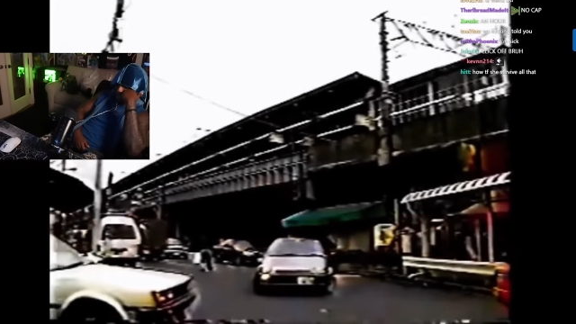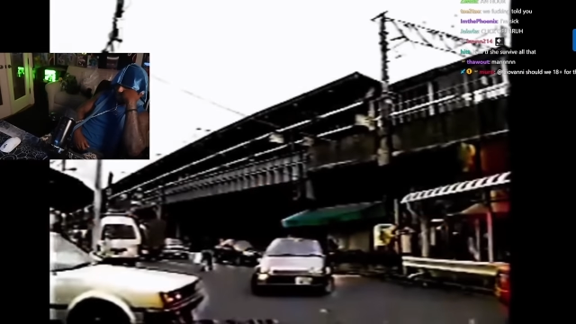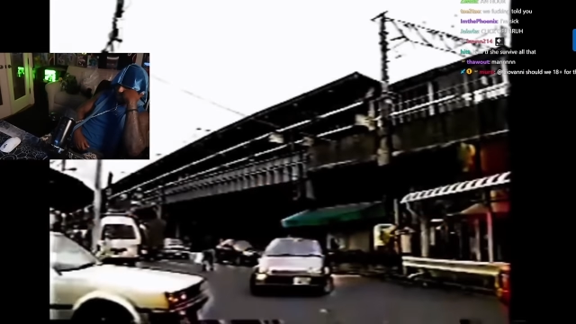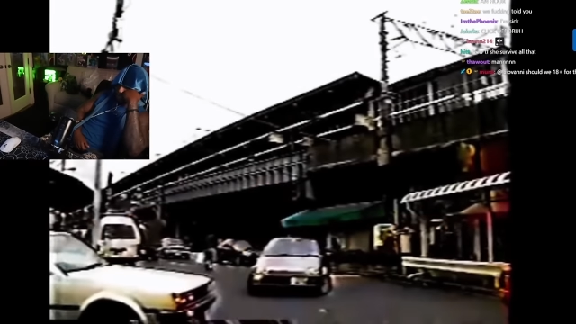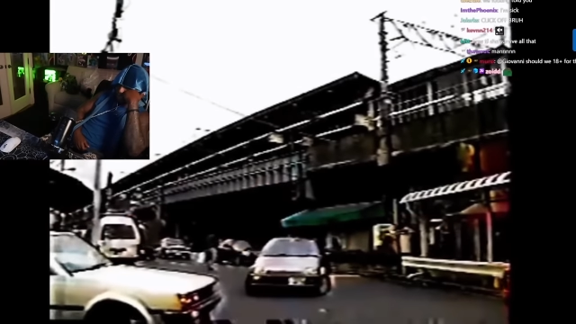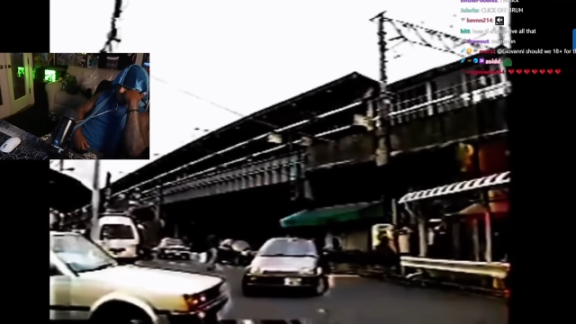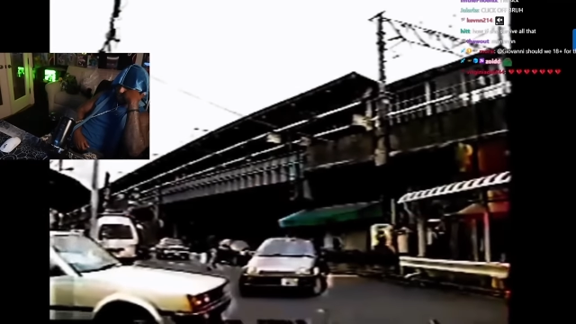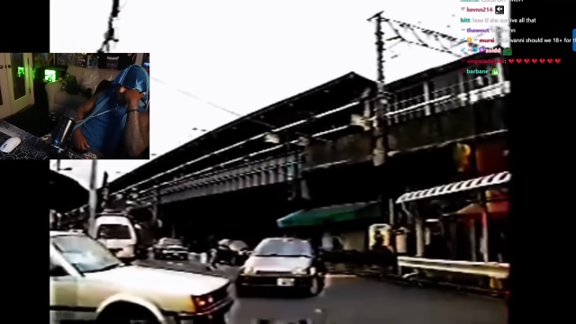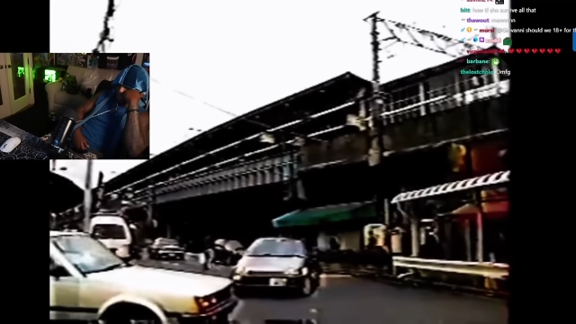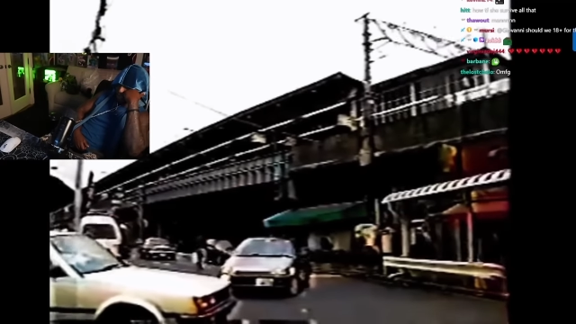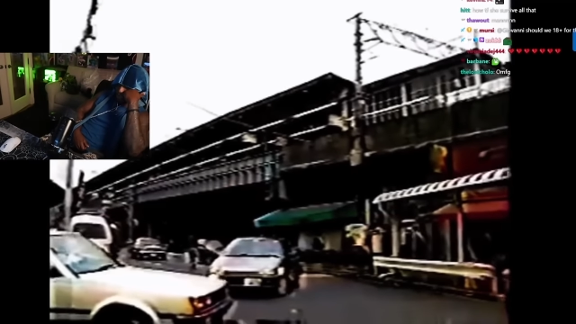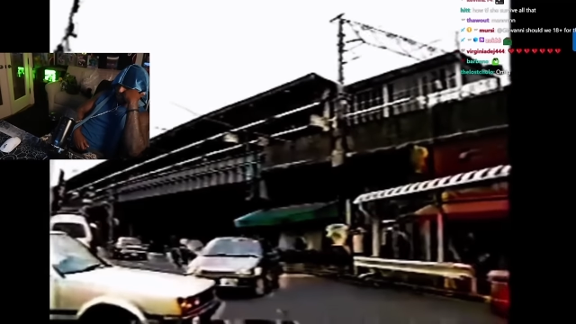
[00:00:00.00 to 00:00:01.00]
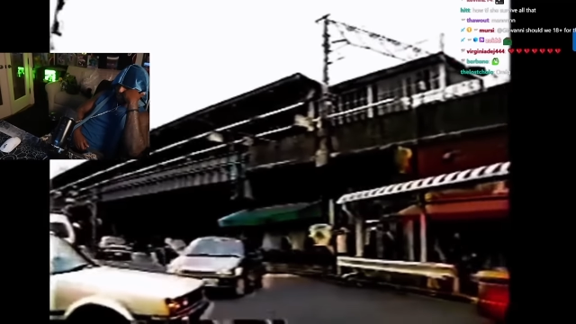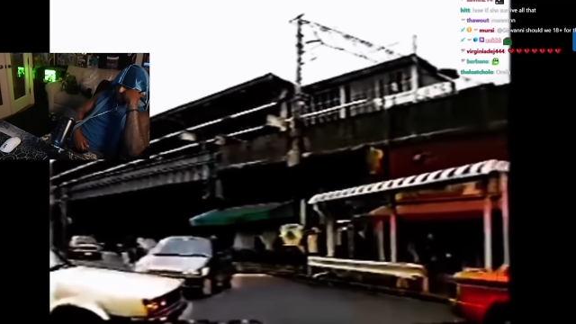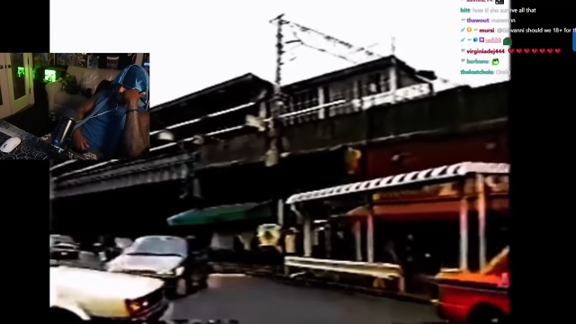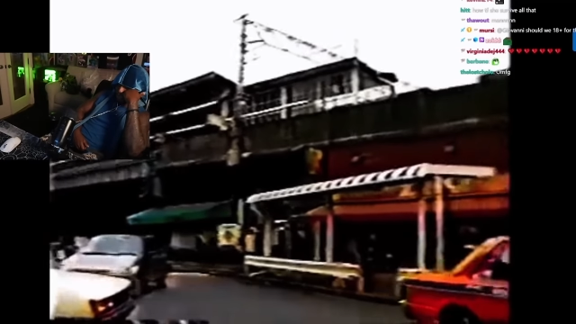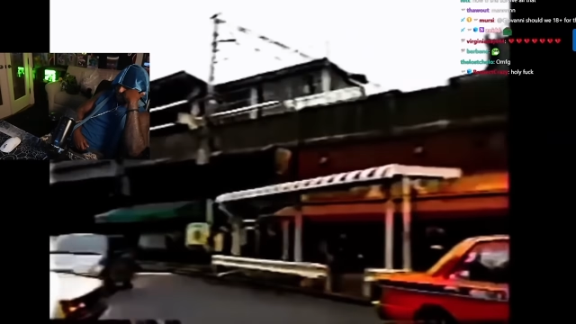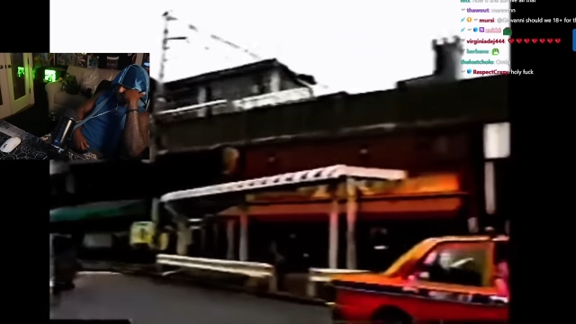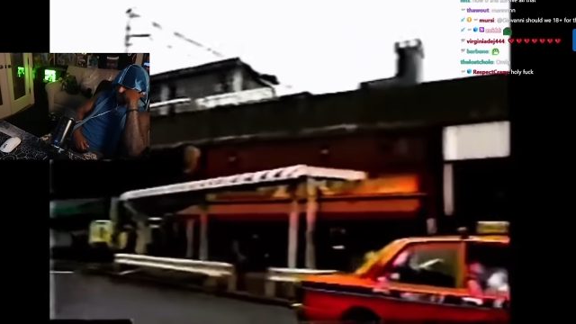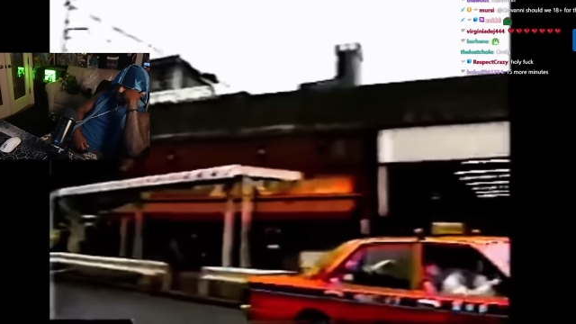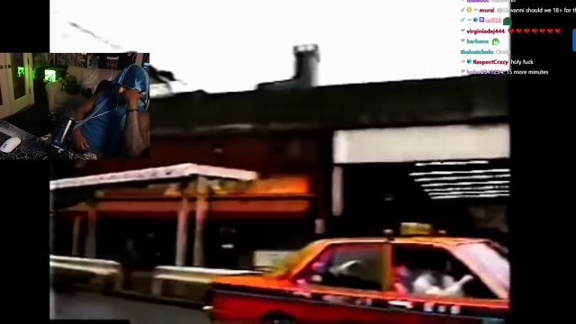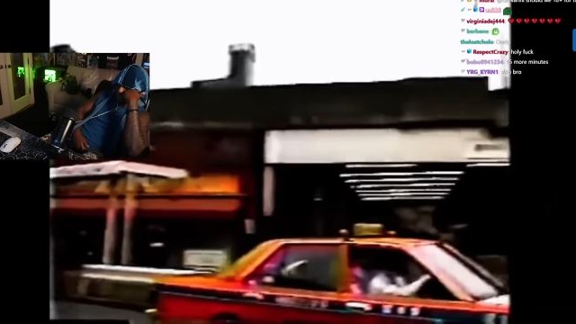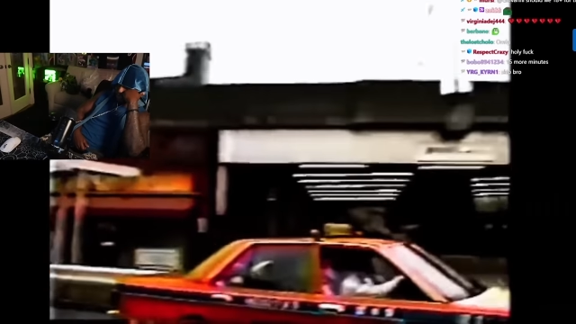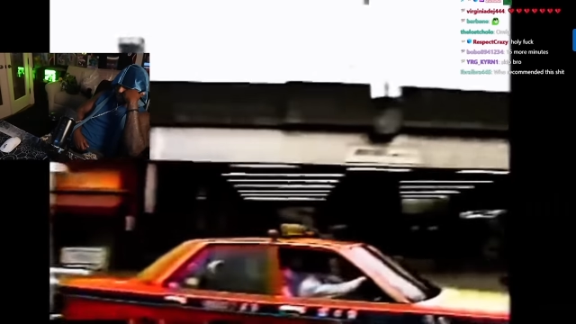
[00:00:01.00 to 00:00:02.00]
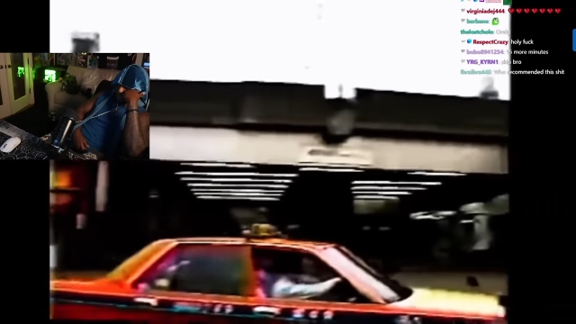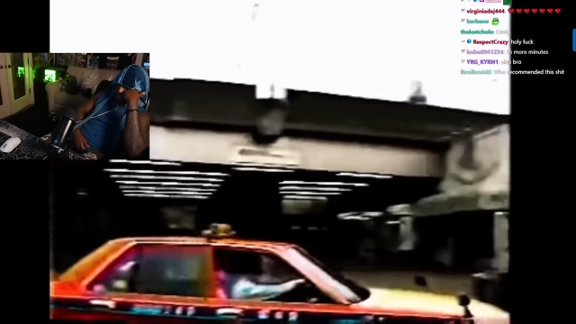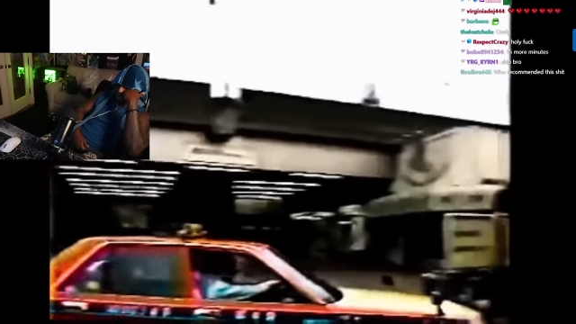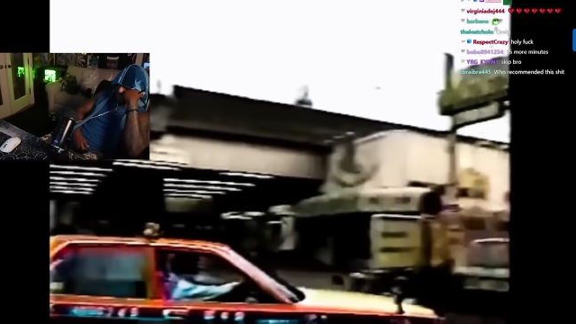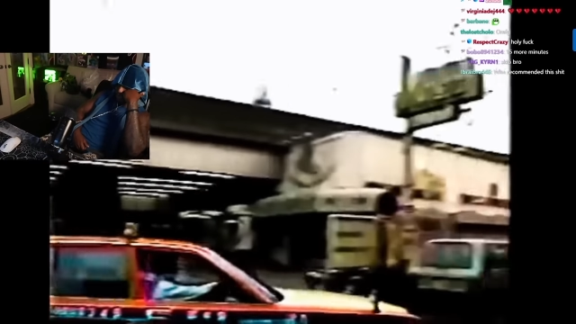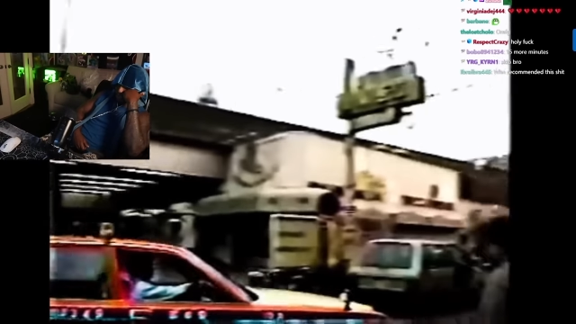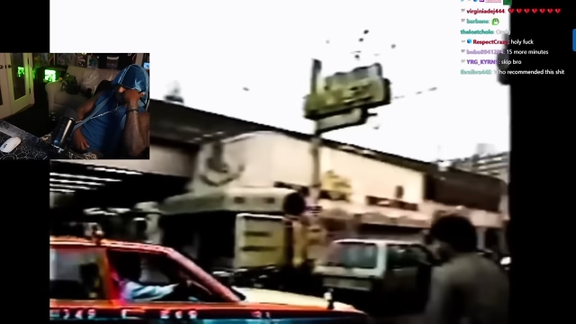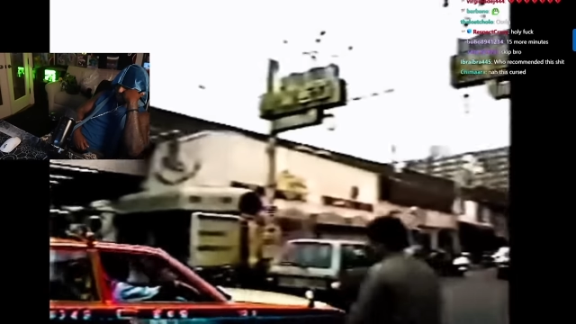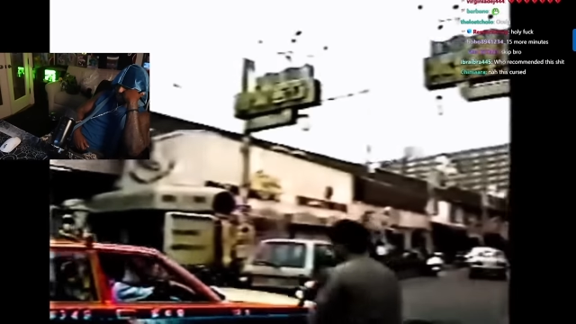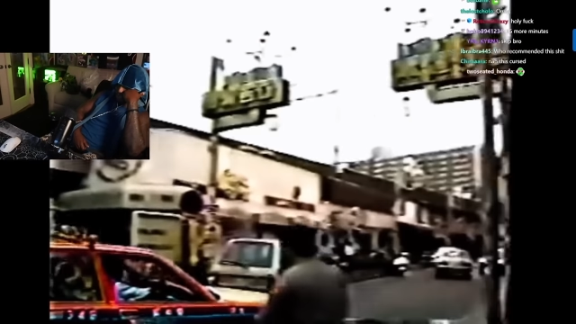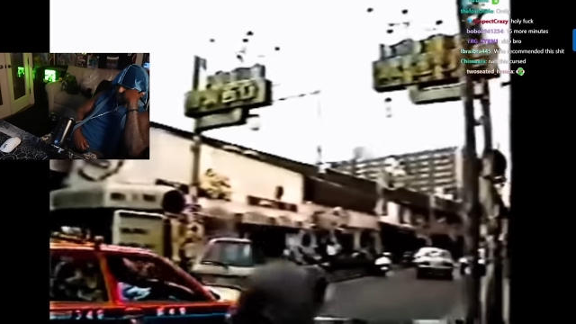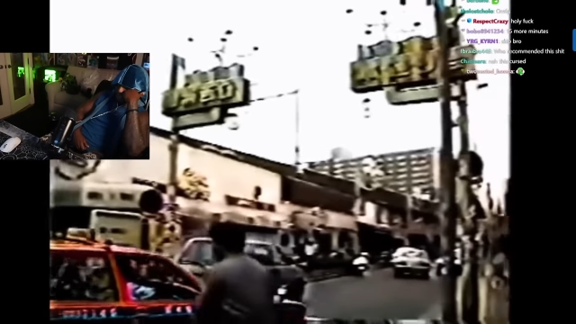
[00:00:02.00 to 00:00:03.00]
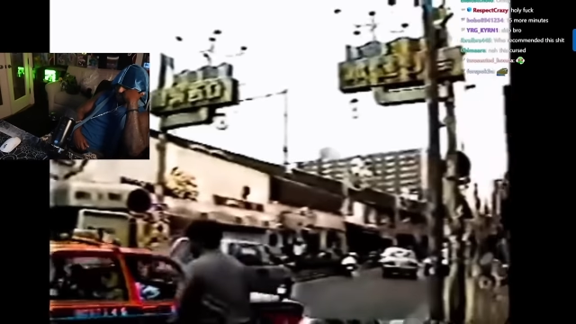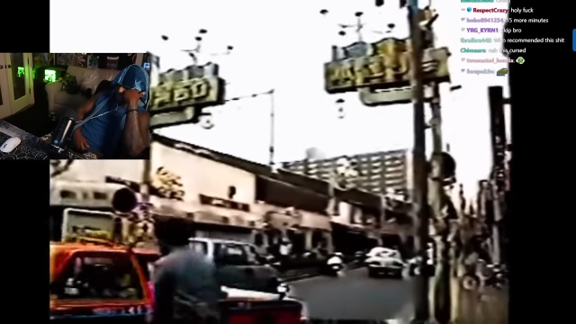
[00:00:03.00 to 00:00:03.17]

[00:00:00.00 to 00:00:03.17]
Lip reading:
[unreadable: no face in view]